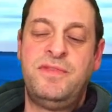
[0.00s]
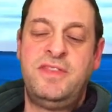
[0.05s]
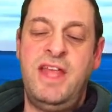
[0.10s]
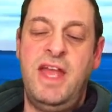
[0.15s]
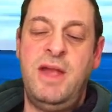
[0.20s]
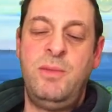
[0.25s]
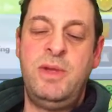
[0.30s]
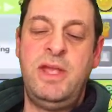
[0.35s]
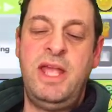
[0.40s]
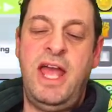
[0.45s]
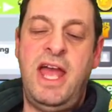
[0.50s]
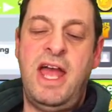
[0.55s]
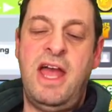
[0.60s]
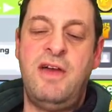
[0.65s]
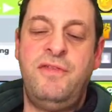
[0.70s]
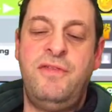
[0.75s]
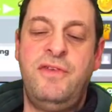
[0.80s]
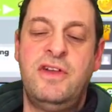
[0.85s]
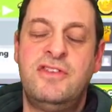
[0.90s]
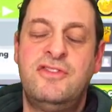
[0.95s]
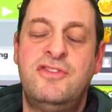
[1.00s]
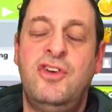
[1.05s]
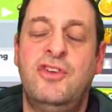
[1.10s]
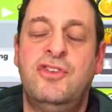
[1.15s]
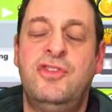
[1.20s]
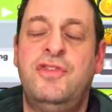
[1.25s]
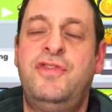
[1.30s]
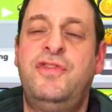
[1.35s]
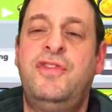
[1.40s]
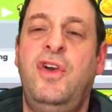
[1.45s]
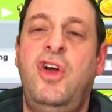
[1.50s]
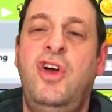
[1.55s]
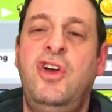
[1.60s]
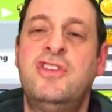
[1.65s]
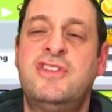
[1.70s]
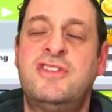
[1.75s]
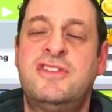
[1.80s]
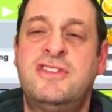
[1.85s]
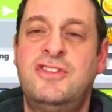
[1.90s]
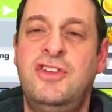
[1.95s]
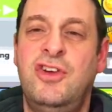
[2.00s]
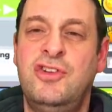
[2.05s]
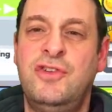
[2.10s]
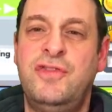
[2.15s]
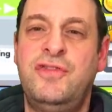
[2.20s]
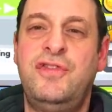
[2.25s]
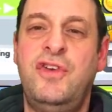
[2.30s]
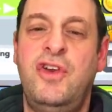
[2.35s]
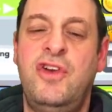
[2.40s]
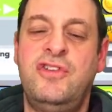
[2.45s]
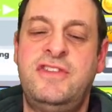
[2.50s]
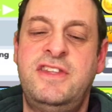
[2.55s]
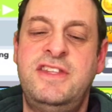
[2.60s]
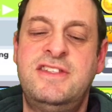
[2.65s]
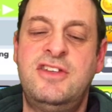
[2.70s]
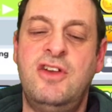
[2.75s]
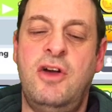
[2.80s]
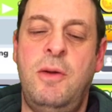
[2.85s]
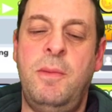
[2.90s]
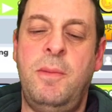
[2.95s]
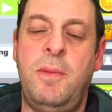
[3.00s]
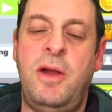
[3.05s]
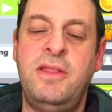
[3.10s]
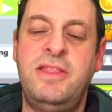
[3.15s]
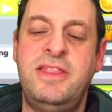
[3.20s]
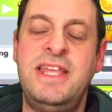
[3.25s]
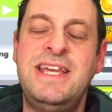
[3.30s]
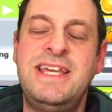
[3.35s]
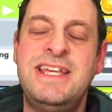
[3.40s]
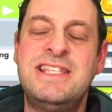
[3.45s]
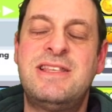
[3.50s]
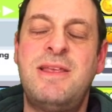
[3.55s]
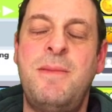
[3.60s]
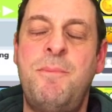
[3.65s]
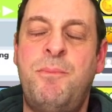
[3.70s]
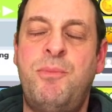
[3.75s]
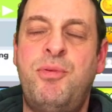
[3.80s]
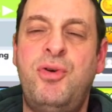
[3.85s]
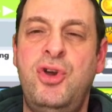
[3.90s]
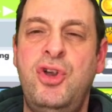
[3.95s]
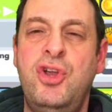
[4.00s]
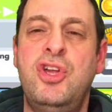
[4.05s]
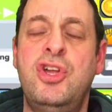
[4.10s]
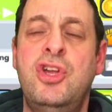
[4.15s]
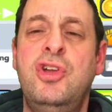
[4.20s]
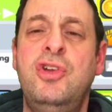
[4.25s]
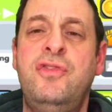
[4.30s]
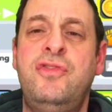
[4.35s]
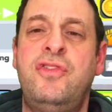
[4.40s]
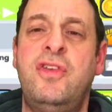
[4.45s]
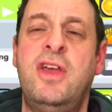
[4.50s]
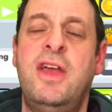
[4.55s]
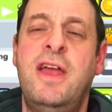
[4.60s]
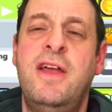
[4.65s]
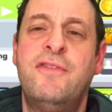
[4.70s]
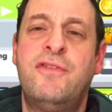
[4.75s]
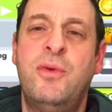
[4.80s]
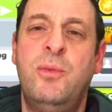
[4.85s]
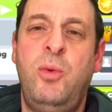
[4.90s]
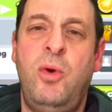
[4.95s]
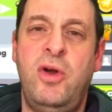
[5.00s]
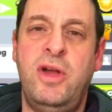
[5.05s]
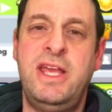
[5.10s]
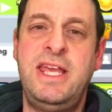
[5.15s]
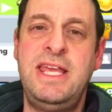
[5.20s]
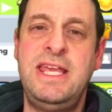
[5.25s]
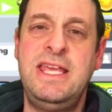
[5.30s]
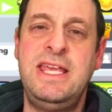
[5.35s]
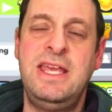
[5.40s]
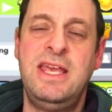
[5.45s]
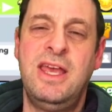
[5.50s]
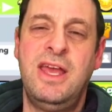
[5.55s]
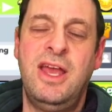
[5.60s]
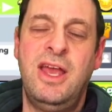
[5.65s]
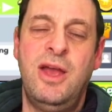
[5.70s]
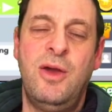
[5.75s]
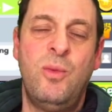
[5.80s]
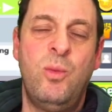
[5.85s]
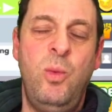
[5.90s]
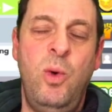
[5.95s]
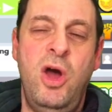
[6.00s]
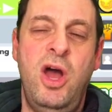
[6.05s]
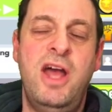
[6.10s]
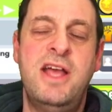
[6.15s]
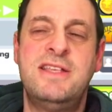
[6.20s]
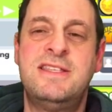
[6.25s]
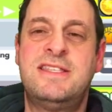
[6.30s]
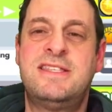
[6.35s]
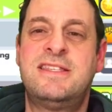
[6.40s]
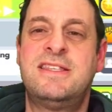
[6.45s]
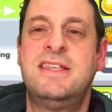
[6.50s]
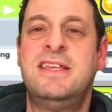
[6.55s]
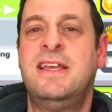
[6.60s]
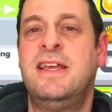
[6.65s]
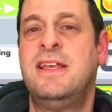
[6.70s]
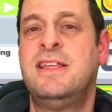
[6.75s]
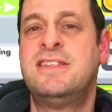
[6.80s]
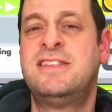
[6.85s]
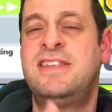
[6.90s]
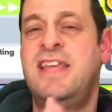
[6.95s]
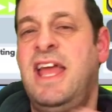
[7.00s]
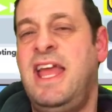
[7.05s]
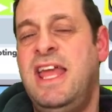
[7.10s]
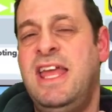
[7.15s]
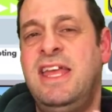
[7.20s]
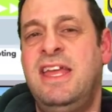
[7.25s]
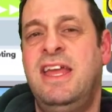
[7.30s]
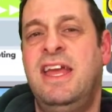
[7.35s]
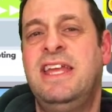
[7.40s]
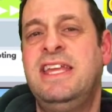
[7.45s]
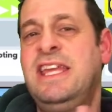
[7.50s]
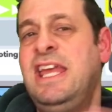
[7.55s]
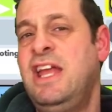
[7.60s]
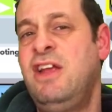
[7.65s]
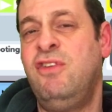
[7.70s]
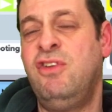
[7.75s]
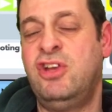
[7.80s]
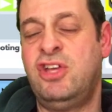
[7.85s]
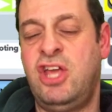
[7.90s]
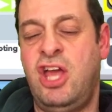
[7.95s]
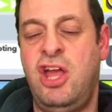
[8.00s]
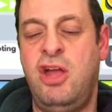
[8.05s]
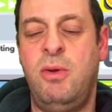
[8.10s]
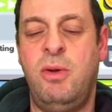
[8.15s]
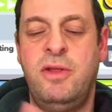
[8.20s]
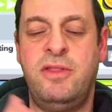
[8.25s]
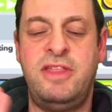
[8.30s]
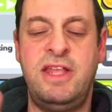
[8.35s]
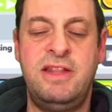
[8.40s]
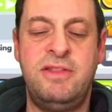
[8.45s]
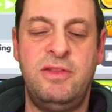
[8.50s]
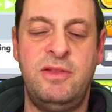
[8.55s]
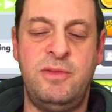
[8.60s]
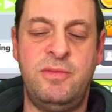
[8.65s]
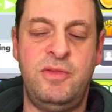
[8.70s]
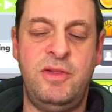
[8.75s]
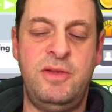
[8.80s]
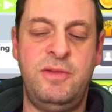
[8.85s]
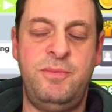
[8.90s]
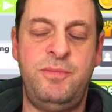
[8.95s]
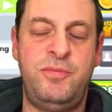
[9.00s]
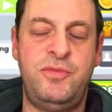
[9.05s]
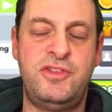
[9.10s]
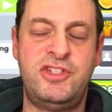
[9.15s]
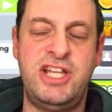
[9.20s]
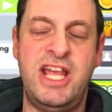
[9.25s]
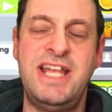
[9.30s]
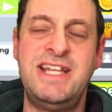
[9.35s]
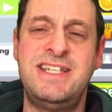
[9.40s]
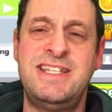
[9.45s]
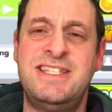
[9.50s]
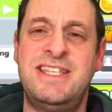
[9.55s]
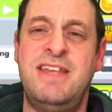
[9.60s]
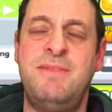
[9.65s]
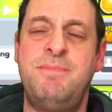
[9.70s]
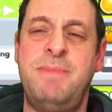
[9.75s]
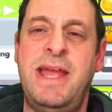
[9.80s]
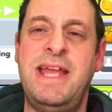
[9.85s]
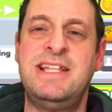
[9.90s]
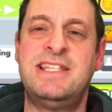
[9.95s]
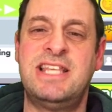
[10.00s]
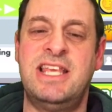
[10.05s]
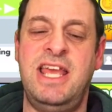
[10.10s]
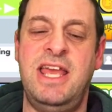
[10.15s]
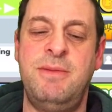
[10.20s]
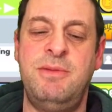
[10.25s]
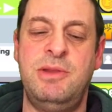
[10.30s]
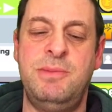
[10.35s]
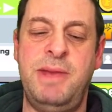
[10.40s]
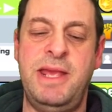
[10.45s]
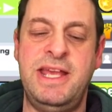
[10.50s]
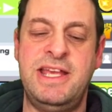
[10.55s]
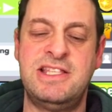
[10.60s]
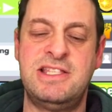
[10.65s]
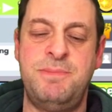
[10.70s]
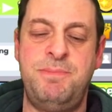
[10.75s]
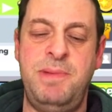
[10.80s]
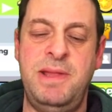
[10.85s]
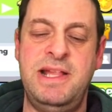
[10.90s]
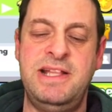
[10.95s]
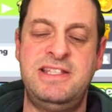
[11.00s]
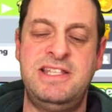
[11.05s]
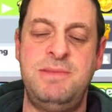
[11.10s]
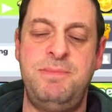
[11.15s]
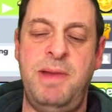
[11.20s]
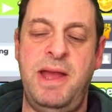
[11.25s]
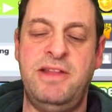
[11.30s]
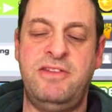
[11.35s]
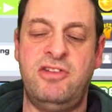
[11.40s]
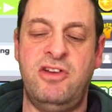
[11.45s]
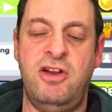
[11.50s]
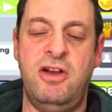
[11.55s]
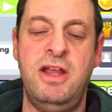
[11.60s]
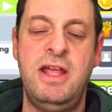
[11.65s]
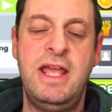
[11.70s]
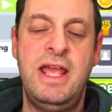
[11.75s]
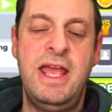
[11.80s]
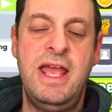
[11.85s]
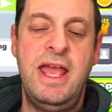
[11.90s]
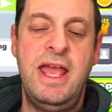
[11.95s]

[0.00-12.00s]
Then we have Dr. Frost. Dr. Frost, he's got I think he's improved from what he was say a year ago. I think that the changes they've made to him to make his ability better